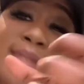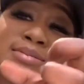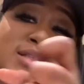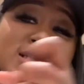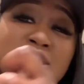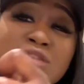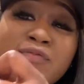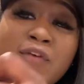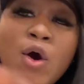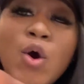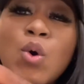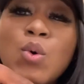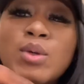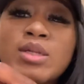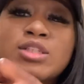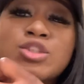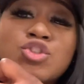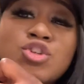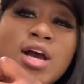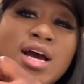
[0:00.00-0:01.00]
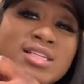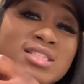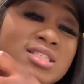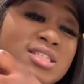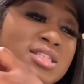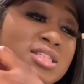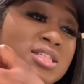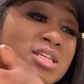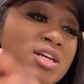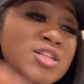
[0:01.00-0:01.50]
his phone and tries to
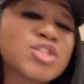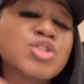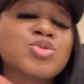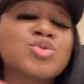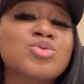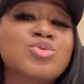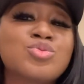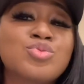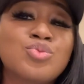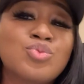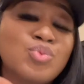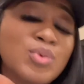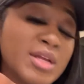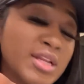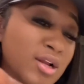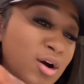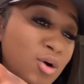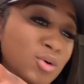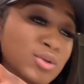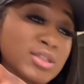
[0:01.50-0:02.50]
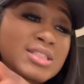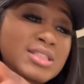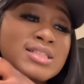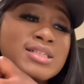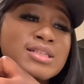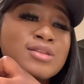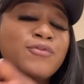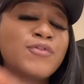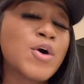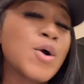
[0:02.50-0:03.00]
tussle with Otis to
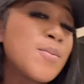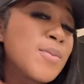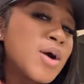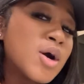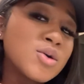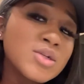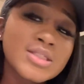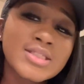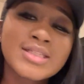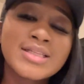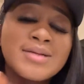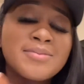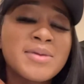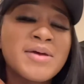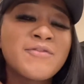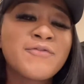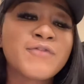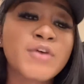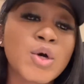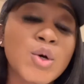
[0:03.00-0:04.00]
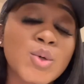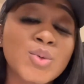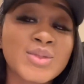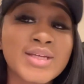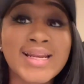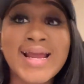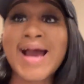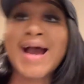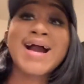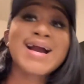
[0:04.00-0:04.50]
get the phone but Otis didn't let him have the phone
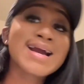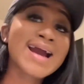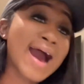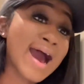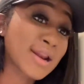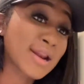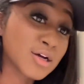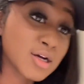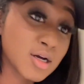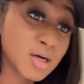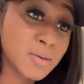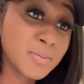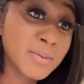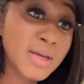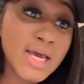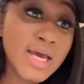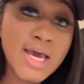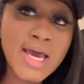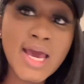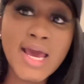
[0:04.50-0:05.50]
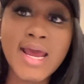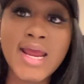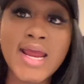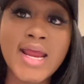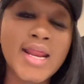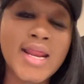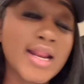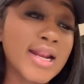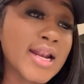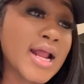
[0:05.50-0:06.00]
then I got up
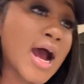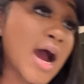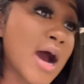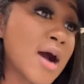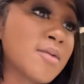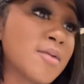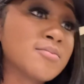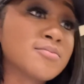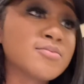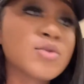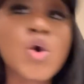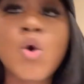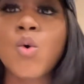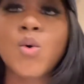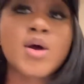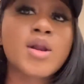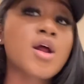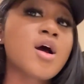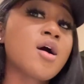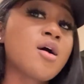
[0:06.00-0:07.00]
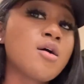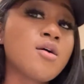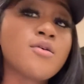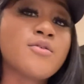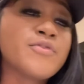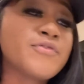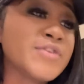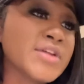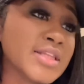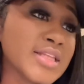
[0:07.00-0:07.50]
and I'm going
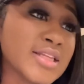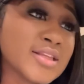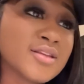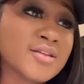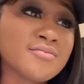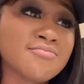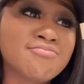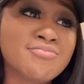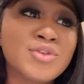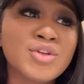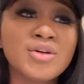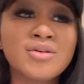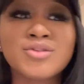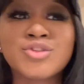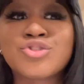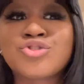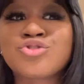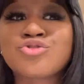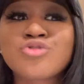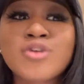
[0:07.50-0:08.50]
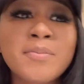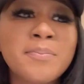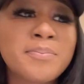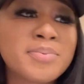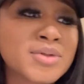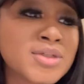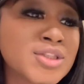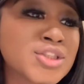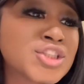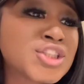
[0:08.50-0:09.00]
off and then the, the
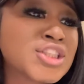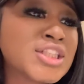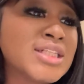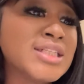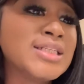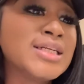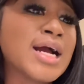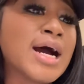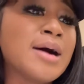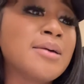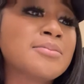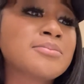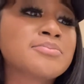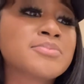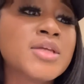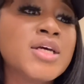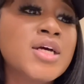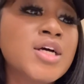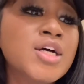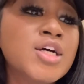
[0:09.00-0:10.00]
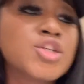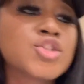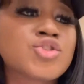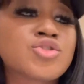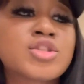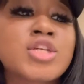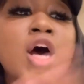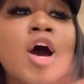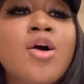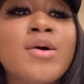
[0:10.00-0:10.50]
stripper she I'm
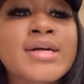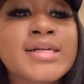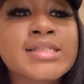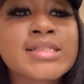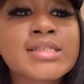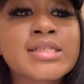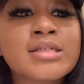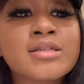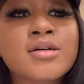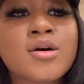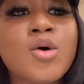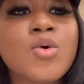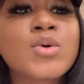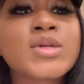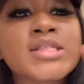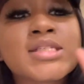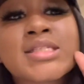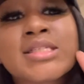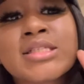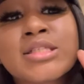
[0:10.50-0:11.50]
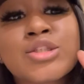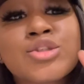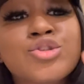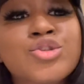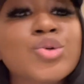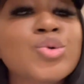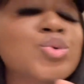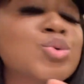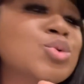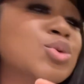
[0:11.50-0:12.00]
talking to Otis and the
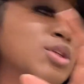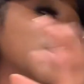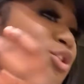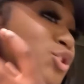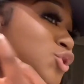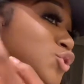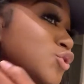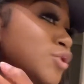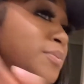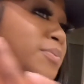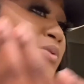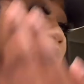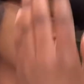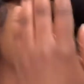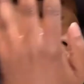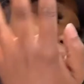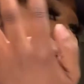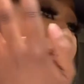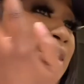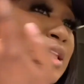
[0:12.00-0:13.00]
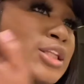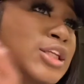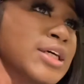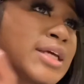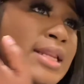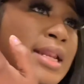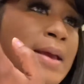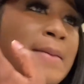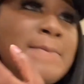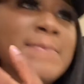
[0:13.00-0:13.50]
dude and the strippers like
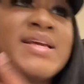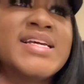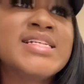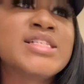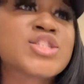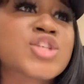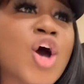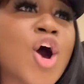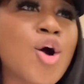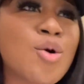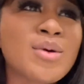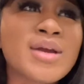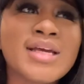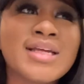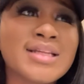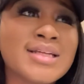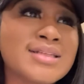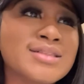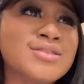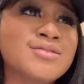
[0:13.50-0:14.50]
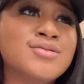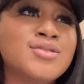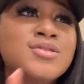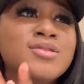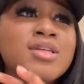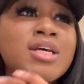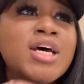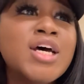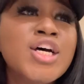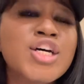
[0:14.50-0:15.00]
looking at me talking and
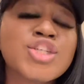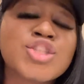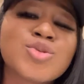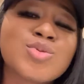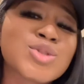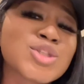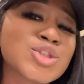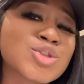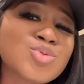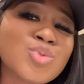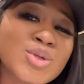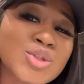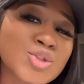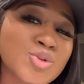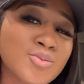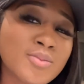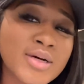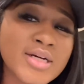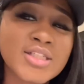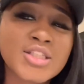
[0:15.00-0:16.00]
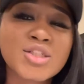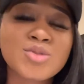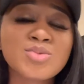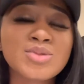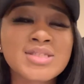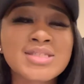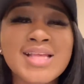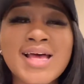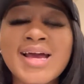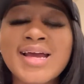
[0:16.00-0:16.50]
she was just doing too much. It
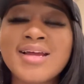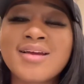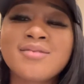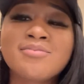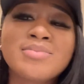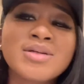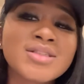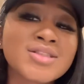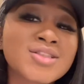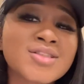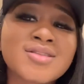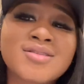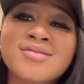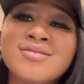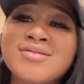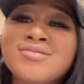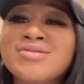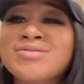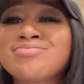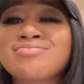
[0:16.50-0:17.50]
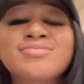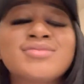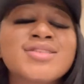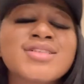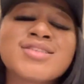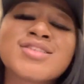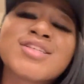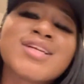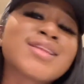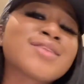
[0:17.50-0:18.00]
was like, bitch,
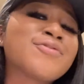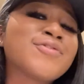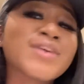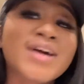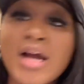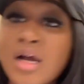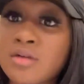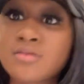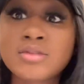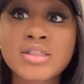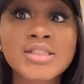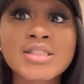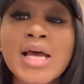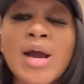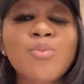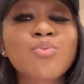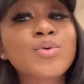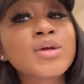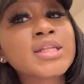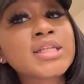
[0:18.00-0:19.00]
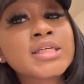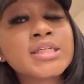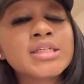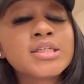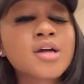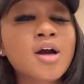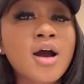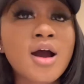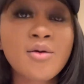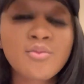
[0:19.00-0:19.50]
just shut the fuck. Cause I really,
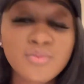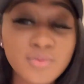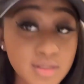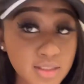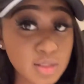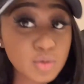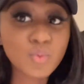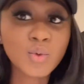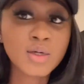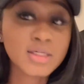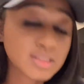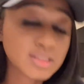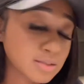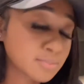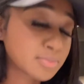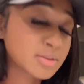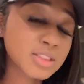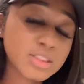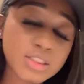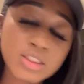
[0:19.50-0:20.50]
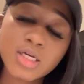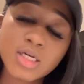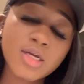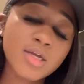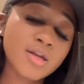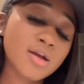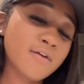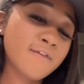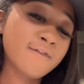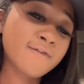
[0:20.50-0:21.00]
y'all, I really wanted to punch her
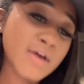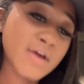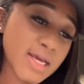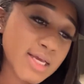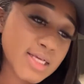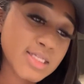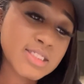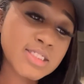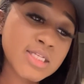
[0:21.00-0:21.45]
in her face